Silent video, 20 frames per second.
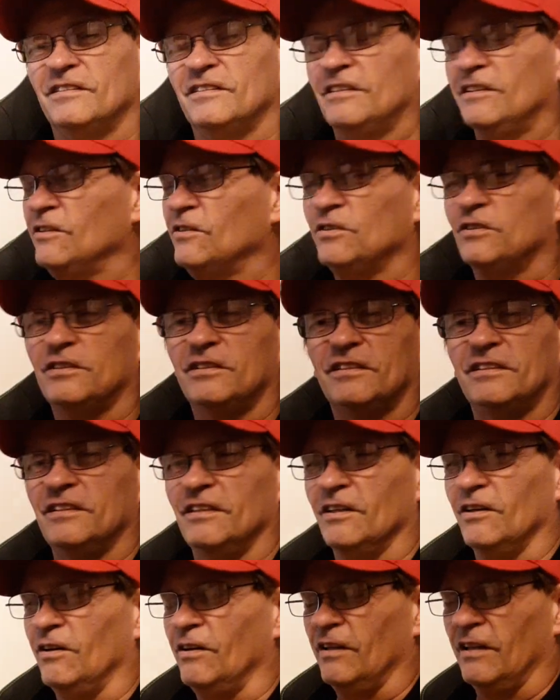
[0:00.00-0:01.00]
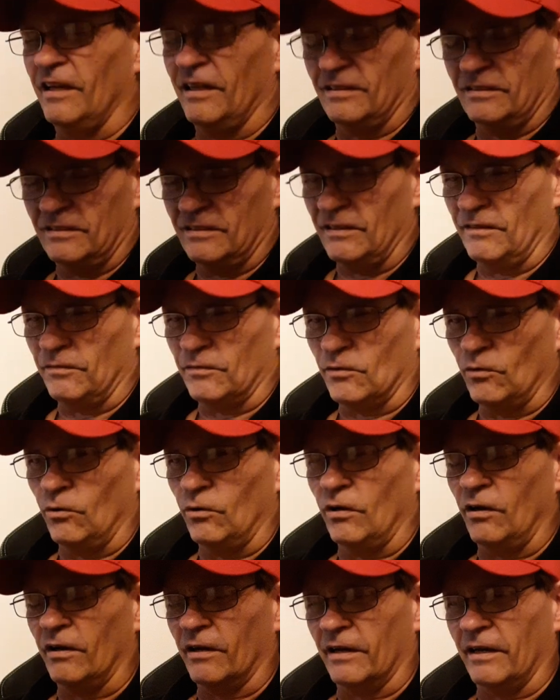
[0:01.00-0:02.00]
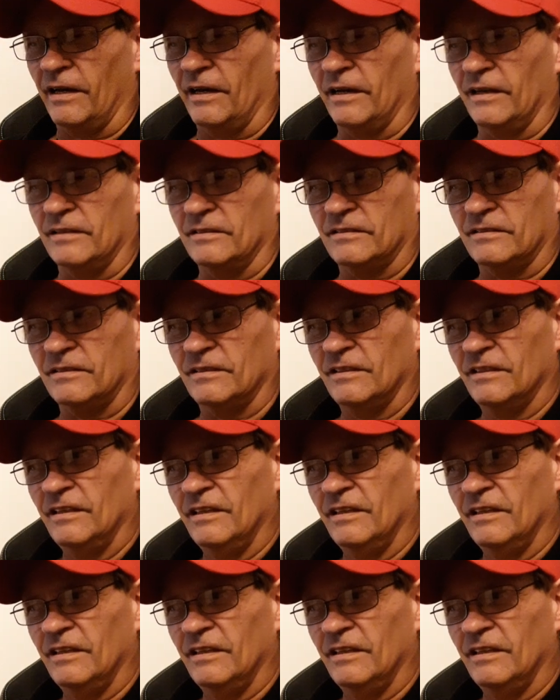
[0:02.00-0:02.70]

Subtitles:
there's still a lot of stuff going on, guys.